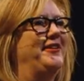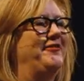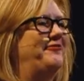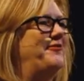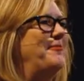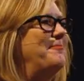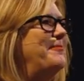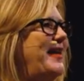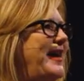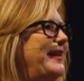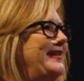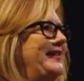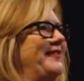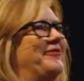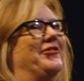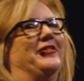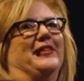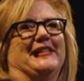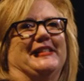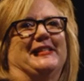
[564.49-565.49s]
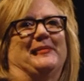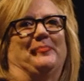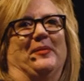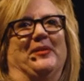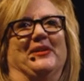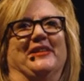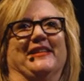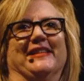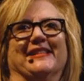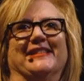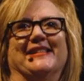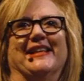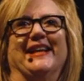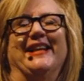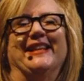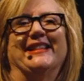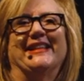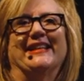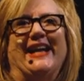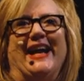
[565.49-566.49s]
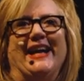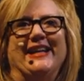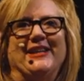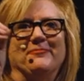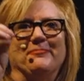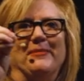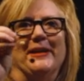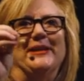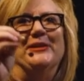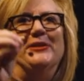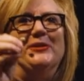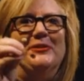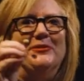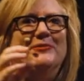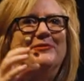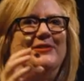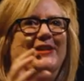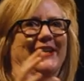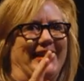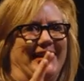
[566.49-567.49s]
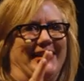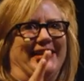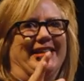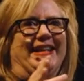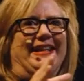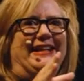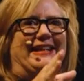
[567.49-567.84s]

from that level of experience the kind of minute, like,